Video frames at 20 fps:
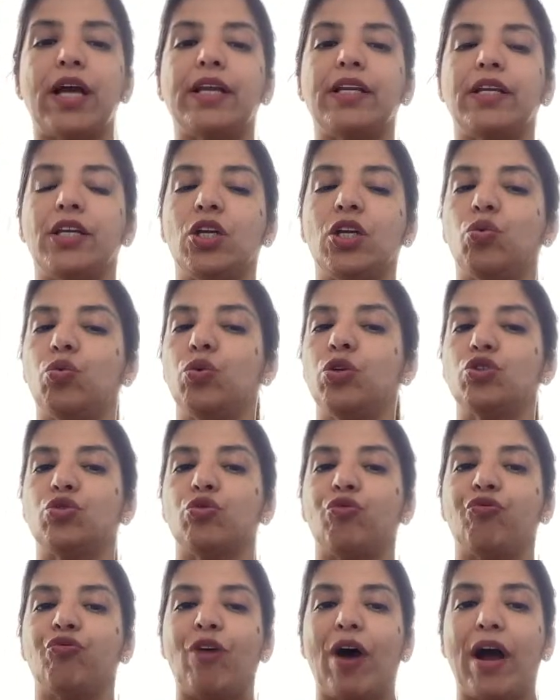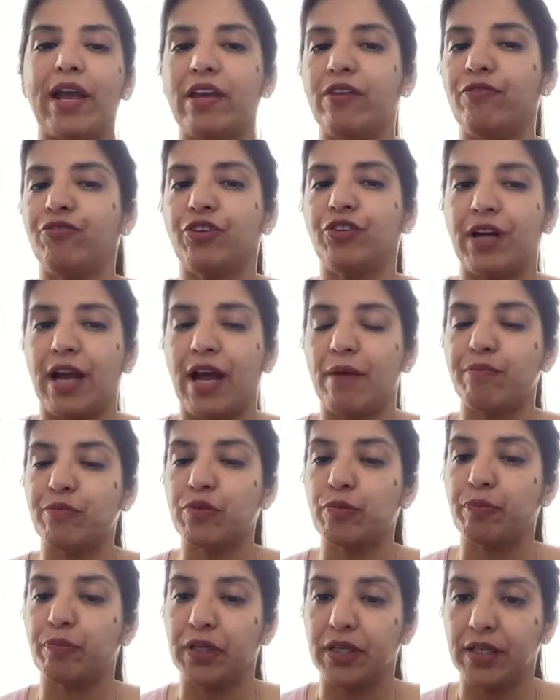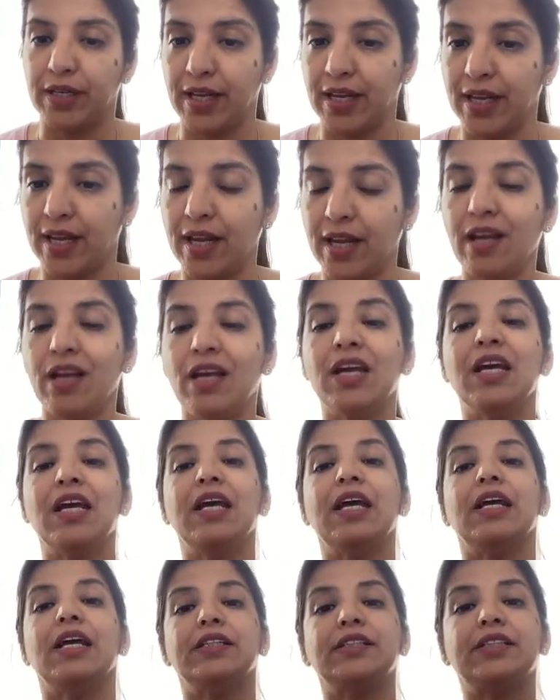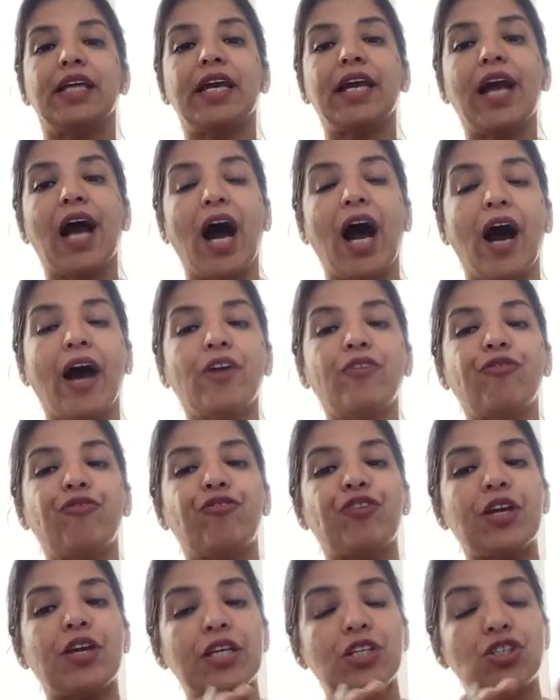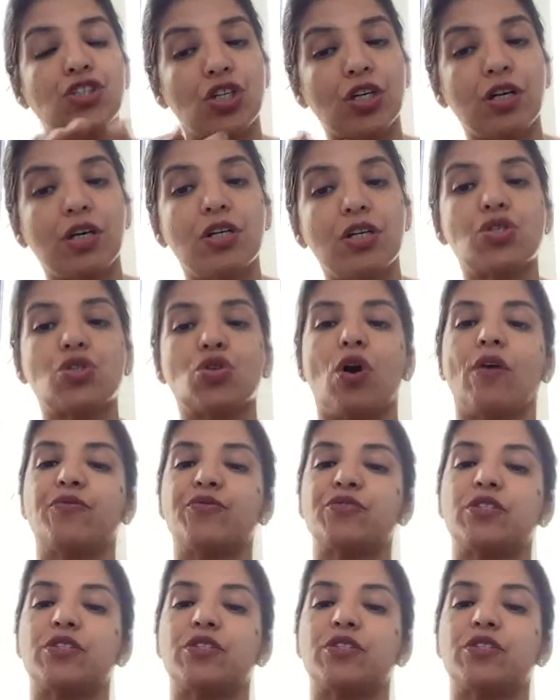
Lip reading: than equal to 5 grams per day, they are features of